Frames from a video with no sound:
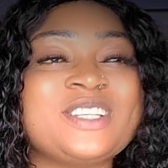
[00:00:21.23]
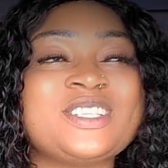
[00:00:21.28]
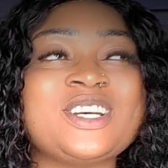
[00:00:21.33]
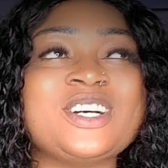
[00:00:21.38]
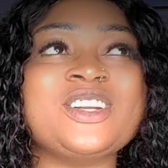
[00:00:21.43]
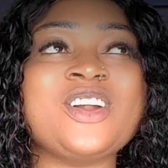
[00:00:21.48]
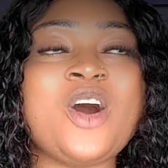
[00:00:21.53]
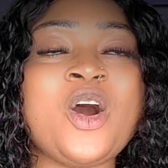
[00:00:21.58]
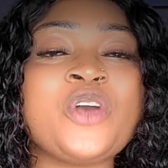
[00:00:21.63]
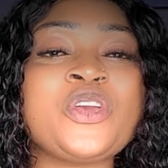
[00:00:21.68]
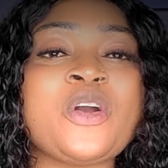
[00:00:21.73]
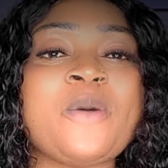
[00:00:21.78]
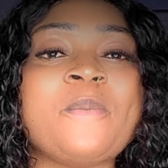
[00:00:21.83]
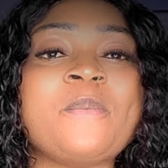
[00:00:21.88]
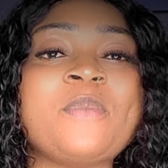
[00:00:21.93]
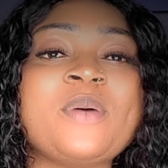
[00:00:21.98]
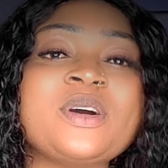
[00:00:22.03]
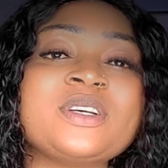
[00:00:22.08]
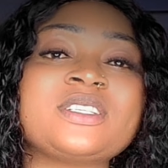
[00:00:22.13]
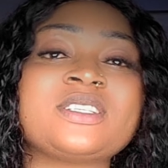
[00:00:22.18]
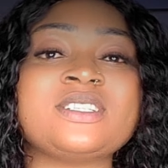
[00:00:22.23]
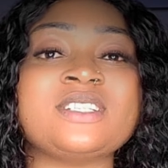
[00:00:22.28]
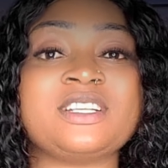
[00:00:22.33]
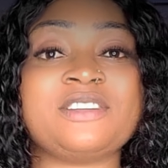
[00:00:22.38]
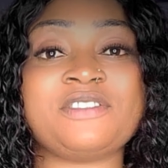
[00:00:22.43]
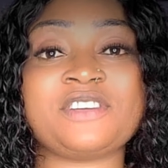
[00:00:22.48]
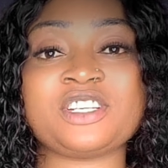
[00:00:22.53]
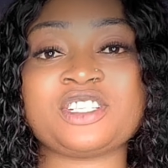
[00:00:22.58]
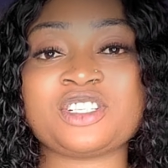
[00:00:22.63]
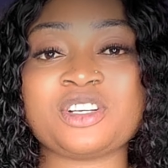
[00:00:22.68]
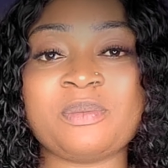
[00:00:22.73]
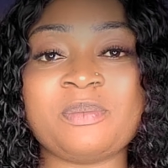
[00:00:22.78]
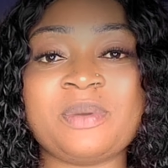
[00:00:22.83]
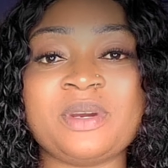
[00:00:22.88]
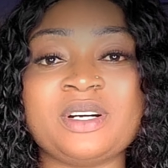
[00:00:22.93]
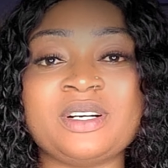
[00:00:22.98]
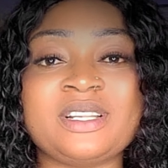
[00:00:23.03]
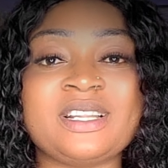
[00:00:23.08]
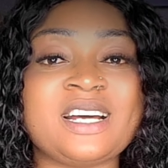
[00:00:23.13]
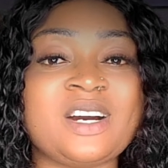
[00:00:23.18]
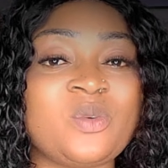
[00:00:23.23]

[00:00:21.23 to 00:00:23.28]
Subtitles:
turn on your post notification bell,